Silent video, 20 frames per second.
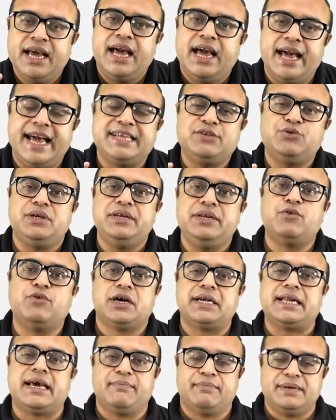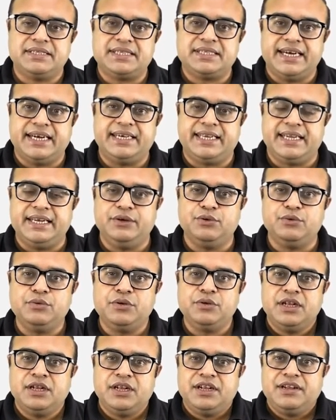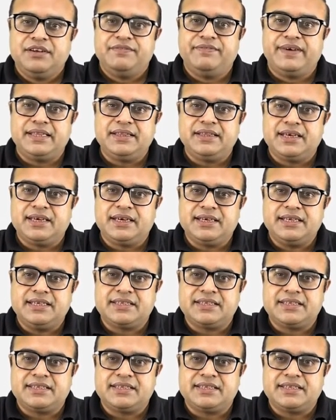Actually what happens, I tell you, when the